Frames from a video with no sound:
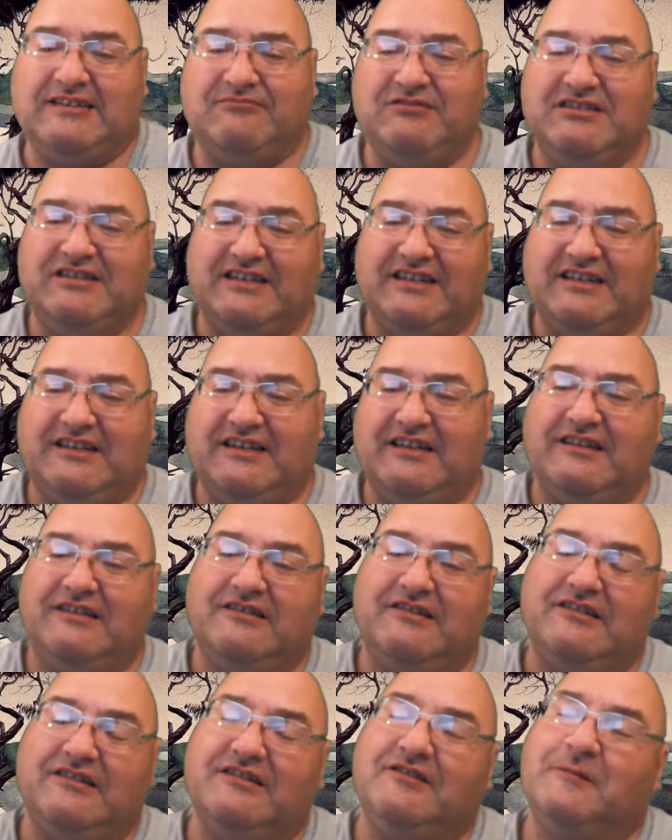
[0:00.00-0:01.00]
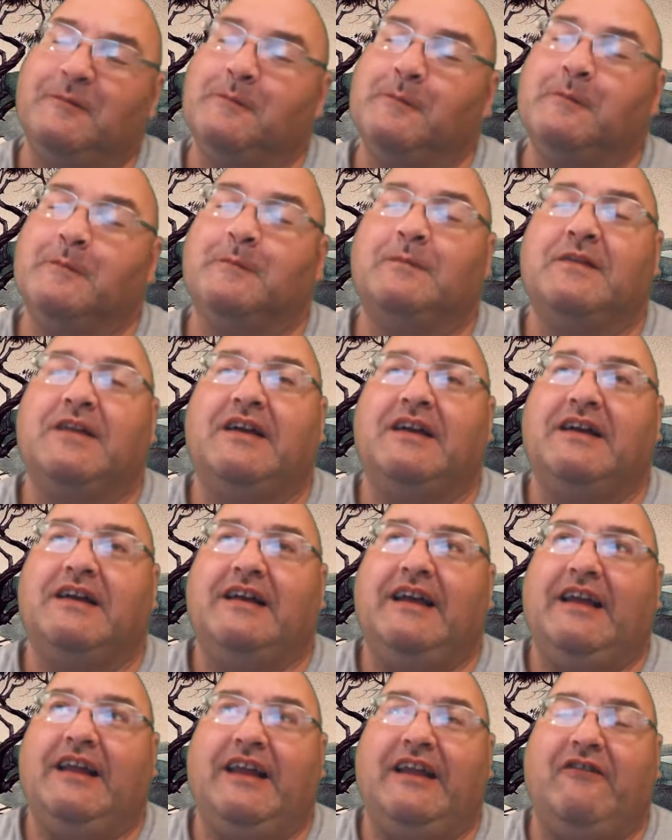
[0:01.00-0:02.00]
Music,
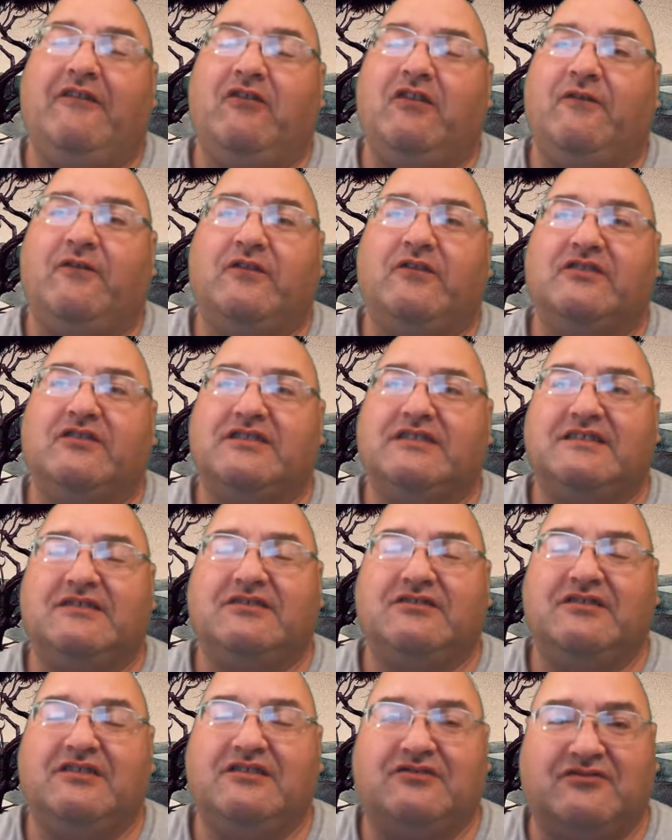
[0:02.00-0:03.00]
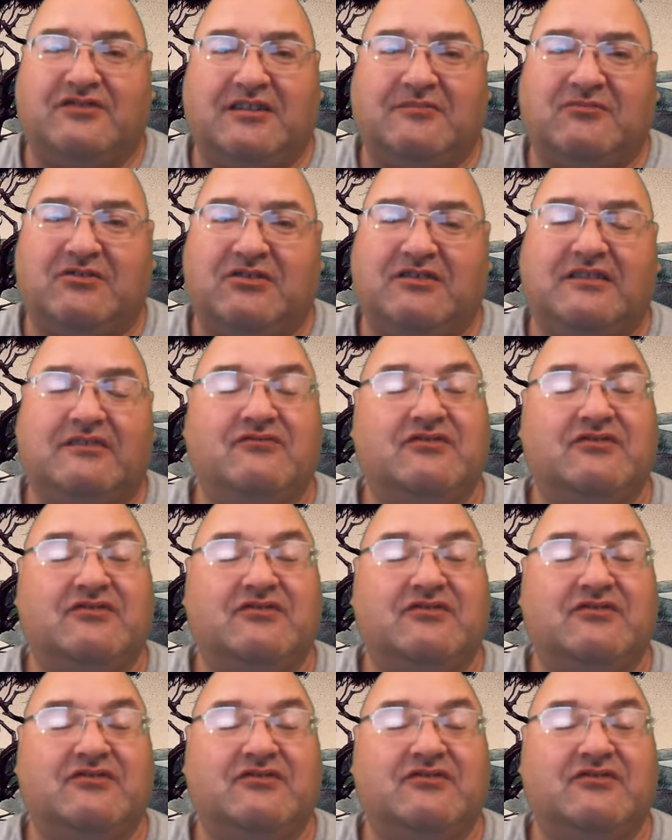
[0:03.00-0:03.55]
even if you listen to the drummer,